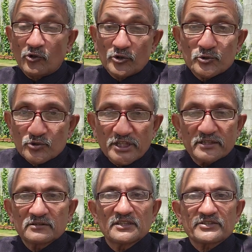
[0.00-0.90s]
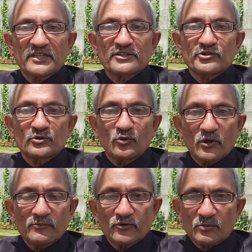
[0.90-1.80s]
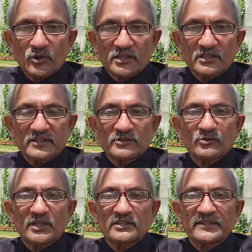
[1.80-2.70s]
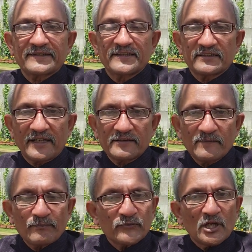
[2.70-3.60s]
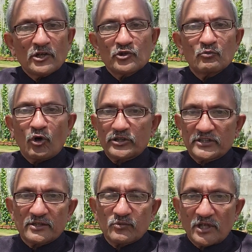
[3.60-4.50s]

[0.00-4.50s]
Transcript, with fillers: or you think the share should go up from 100 to 110 you bought it at